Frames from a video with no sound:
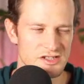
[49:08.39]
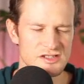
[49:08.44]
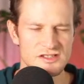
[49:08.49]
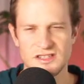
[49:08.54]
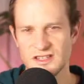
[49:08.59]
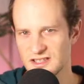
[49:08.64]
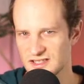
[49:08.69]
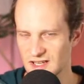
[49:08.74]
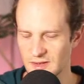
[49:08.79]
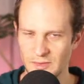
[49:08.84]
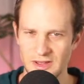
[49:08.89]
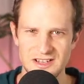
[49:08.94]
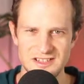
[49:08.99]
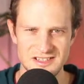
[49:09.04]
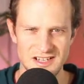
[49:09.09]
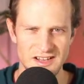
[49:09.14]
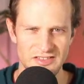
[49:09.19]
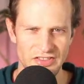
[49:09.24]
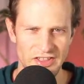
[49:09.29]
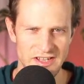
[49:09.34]
And to some
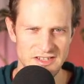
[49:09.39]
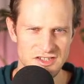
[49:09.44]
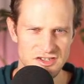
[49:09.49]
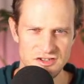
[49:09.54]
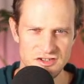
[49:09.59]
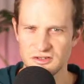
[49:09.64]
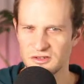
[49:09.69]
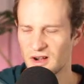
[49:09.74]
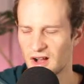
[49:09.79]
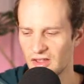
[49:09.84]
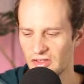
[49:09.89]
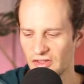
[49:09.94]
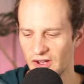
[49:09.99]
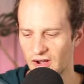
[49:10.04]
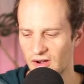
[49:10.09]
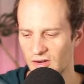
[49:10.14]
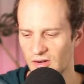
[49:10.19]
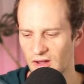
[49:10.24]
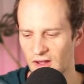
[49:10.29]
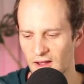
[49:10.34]
extent that's true,
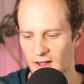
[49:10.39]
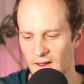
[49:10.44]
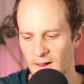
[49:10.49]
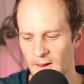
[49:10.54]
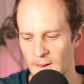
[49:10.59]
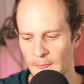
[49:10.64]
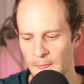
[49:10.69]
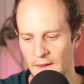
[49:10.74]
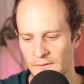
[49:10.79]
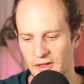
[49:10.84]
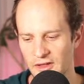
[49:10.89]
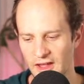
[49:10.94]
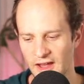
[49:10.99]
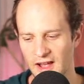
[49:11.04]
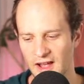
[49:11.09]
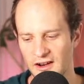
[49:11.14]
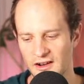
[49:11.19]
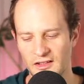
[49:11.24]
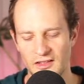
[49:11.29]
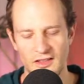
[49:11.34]
although I feel
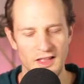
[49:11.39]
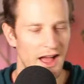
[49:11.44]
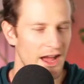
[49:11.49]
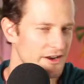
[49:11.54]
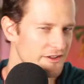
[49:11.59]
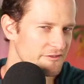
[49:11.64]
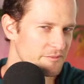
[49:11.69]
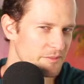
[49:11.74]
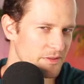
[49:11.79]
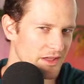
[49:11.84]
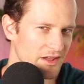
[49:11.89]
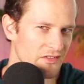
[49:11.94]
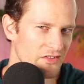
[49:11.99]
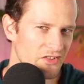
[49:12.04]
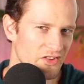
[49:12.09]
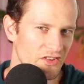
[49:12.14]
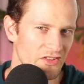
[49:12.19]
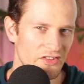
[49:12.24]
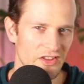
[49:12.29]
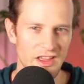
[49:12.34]
like at a lot of
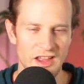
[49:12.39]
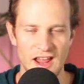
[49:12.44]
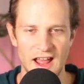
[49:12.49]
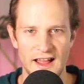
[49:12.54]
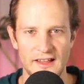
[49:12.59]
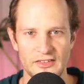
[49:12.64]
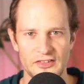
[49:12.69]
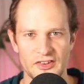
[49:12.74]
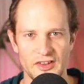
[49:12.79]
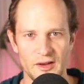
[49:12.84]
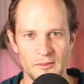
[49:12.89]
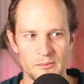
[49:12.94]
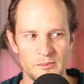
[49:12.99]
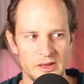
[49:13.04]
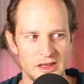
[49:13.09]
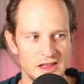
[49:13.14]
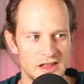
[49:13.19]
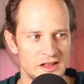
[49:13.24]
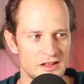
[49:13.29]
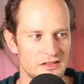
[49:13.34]
places it ends up
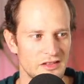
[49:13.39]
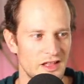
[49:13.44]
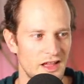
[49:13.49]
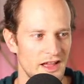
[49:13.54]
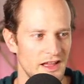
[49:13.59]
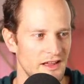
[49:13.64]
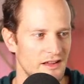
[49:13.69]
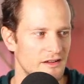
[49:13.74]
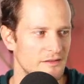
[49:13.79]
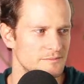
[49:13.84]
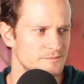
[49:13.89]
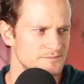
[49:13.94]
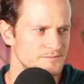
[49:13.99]
being like